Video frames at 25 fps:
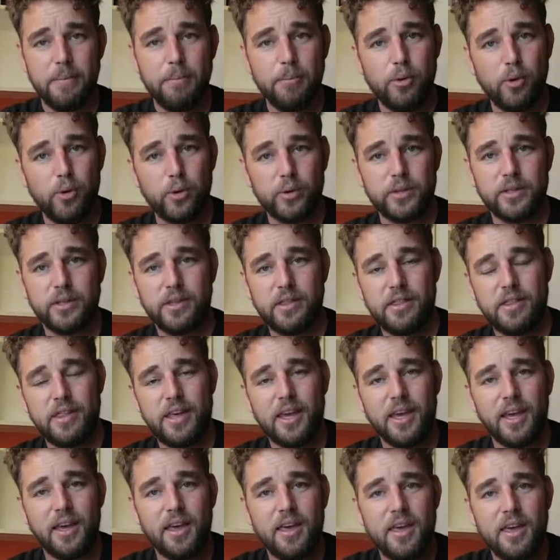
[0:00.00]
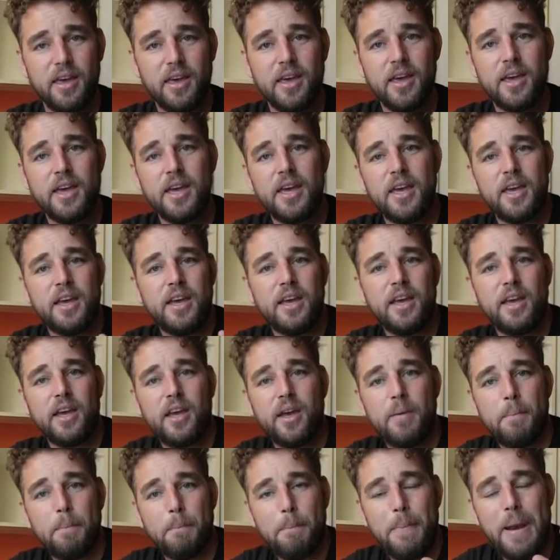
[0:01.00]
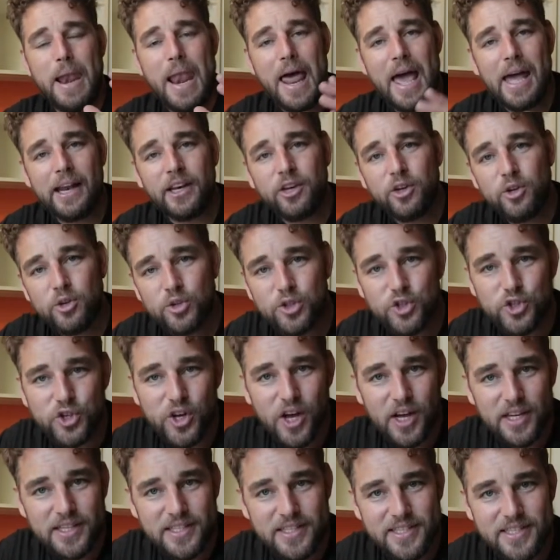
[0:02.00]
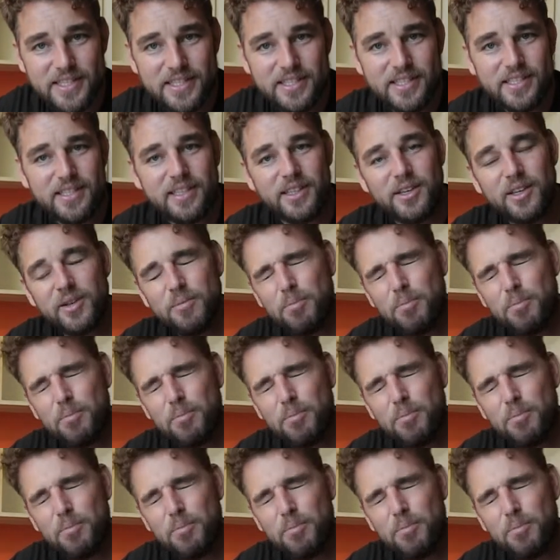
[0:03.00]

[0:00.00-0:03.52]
important thing. Plan your shots,